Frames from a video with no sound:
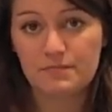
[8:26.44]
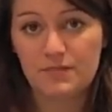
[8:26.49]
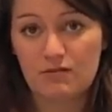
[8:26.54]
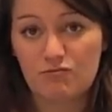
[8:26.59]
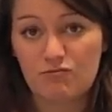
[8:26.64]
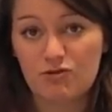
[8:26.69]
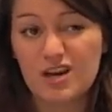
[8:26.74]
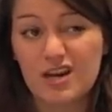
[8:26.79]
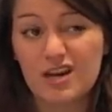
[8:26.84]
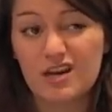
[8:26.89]

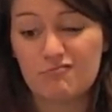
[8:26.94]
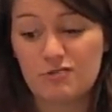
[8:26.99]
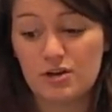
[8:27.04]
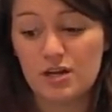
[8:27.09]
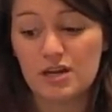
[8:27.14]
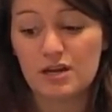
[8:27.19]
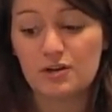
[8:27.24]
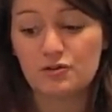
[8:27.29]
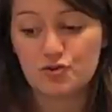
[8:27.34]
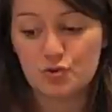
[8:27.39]
really,
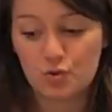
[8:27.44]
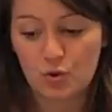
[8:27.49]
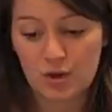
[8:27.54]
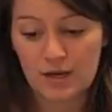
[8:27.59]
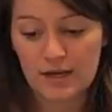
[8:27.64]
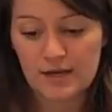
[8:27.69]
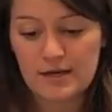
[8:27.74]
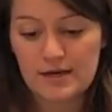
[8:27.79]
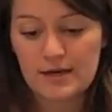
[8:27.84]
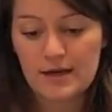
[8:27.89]
really
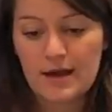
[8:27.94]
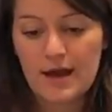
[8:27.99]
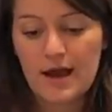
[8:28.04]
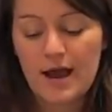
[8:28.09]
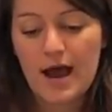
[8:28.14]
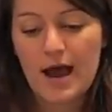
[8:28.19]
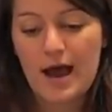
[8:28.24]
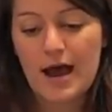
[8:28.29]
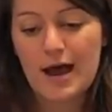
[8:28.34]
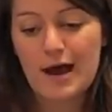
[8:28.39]
enjoy.
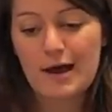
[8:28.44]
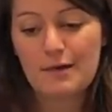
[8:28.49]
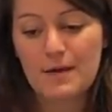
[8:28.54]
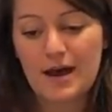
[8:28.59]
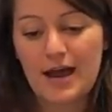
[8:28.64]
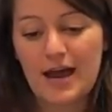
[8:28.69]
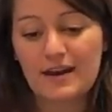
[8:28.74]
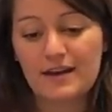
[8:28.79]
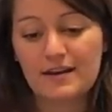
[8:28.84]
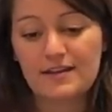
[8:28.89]

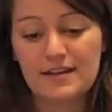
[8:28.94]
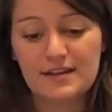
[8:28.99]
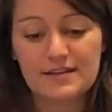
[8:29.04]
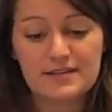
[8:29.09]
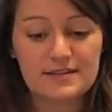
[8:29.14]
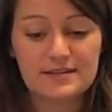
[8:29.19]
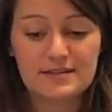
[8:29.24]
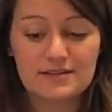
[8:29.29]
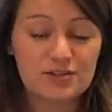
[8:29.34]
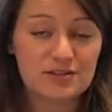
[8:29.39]
And this
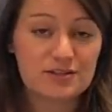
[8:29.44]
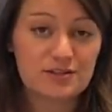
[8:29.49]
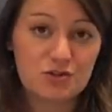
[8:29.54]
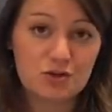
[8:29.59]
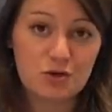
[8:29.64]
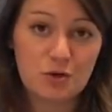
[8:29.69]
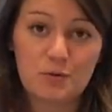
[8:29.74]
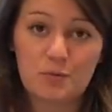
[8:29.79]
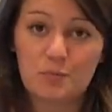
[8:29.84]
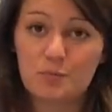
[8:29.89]
is just a
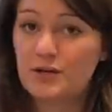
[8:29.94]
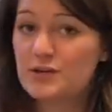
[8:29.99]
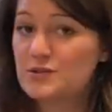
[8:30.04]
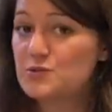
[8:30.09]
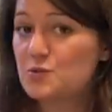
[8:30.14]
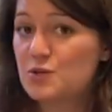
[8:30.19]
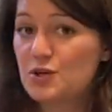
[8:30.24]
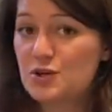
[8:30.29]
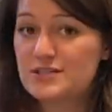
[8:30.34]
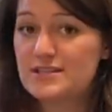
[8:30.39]
job that brings
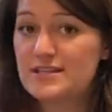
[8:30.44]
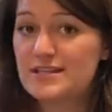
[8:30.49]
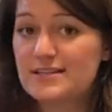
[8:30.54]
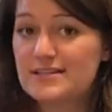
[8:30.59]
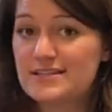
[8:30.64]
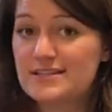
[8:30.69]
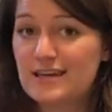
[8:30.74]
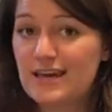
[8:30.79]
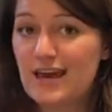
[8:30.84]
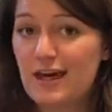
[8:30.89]
all those things
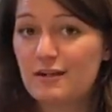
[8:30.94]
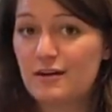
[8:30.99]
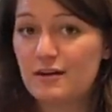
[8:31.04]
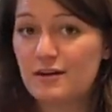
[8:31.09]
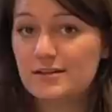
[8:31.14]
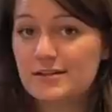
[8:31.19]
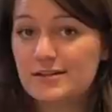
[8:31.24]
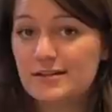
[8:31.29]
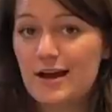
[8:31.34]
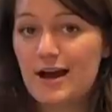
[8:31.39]
together.
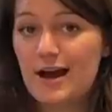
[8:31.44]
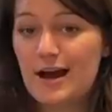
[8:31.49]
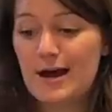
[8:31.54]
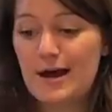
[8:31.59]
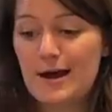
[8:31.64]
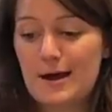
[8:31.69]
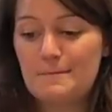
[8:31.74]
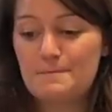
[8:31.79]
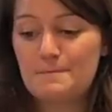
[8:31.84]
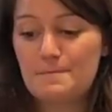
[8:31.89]

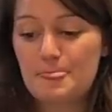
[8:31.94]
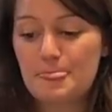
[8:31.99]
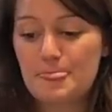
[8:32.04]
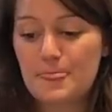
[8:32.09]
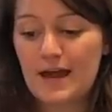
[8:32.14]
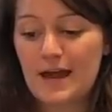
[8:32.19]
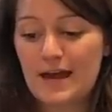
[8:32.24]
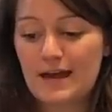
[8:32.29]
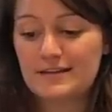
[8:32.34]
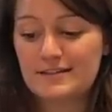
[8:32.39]

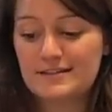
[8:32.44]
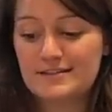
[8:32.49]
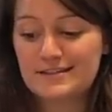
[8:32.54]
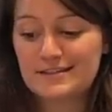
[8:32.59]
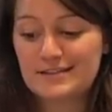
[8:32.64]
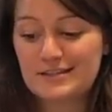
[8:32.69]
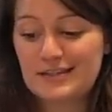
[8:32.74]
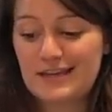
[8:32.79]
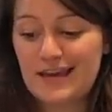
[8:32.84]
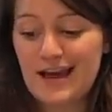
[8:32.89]
And
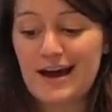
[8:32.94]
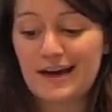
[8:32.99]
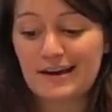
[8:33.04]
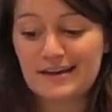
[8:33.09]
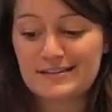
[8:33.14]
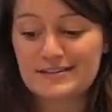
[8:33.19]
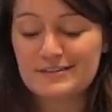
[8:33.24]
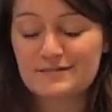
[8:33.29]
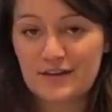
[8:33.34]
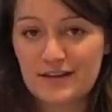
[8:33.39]
yeah,
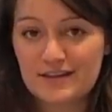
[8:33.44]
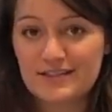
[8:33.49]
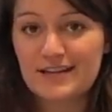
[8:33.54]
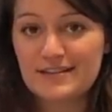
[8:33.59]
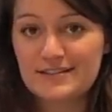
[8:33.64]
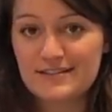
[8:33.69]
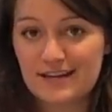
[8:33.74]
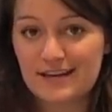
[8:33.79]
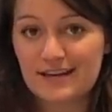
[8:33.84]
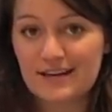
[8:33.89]
it's
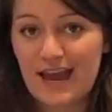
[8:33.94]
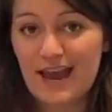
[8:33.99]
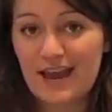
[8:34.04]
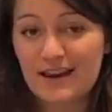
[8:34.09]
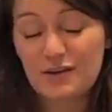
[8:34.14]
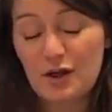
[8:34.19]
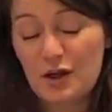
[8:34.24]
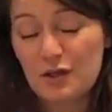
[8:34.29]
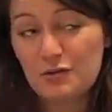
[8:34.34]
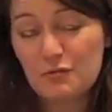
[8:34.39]
fantastic.
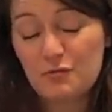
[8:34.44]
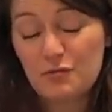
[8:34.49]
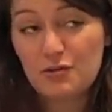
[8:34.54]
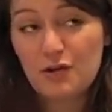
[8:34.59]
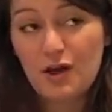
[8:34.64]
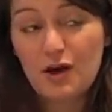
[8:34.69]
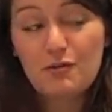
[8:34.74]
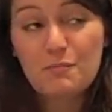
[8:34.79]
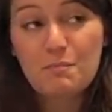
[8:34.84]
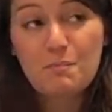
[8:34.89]
And the
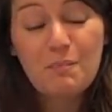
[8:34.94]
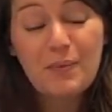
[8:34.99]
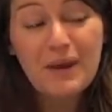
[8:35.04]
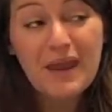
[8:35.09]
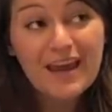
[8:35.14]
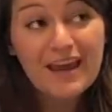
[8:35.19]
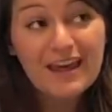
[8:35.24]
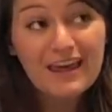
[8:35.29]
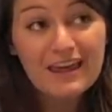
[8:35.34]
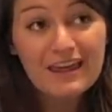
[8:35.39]
other
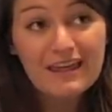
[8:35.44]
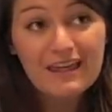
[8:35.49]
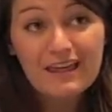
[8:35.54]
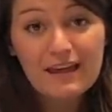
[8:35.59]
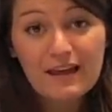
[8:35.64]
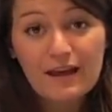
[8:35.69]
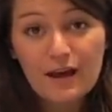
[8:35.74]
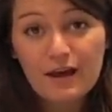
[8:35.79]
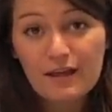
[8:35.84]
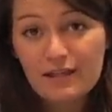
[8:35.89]
big
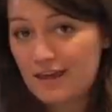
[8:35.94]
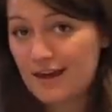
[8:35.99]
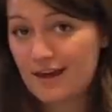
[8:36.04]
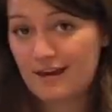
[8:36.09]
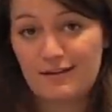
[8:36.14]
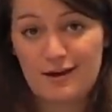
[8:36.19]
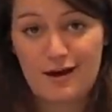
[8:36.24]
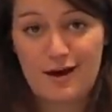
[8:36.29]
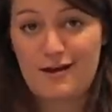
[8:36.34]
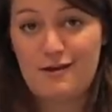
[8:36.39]
thing
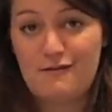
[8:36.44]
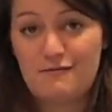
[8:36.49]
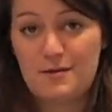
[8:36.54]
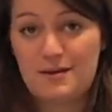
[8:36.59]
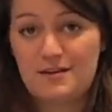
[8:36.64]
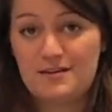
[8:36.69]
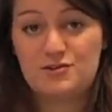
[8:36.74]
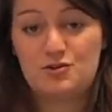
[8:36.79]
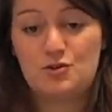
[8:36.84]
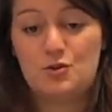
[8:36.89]
that I love about
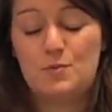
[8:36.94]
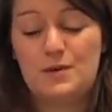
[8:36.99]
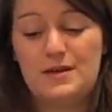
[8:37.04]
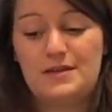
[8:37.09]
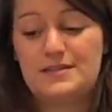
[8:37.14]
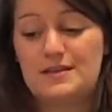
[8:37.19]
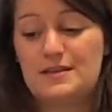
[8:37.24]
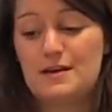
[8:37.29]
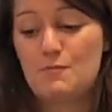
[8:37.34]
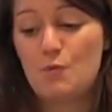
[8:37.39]
this job
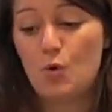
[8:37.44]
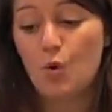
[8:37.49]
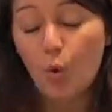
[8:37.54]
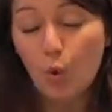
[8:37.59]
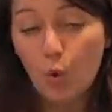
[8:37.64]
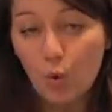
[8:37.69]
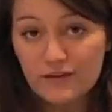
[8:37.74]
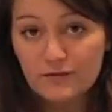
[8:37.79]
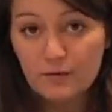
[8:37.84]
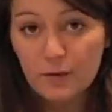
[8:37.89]
is that I'm
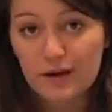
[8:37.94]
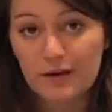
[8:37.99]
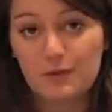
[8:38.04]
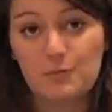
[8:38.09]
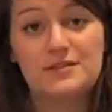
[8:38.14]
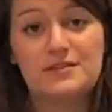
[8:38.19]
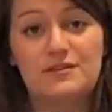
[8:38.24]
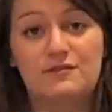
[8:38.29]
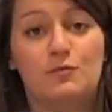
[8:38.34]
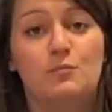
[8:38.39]
always working
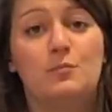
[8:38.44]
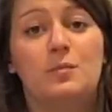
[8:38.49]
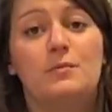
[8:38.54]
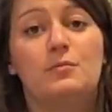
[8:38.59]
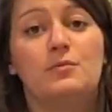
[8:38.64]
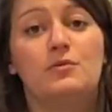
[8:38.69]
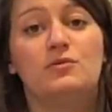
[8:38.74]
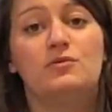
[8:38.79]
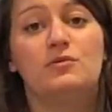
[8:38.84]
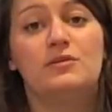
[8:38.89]
with different
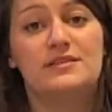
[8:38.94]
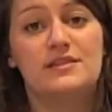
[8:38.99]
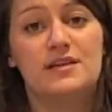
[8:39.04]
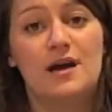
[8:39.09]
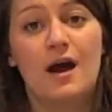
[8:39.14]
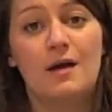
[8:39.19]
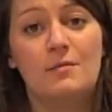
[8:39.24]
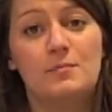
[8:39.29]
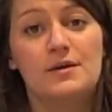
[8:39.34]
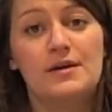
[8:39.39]
people all the
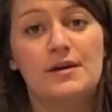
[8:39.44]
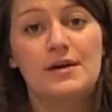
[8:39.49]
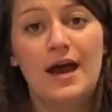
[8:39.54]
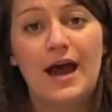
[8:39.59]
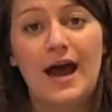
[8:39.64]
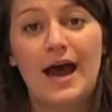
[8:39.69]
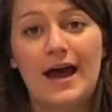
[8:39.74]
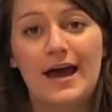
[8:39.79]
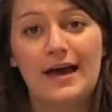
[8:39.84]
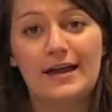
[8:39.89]
time,
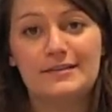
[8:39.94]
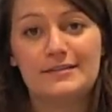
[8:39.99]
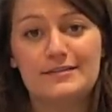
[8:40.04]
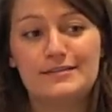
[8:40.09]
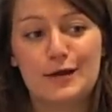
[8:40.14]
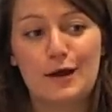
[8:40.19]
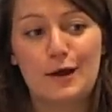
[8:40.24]
and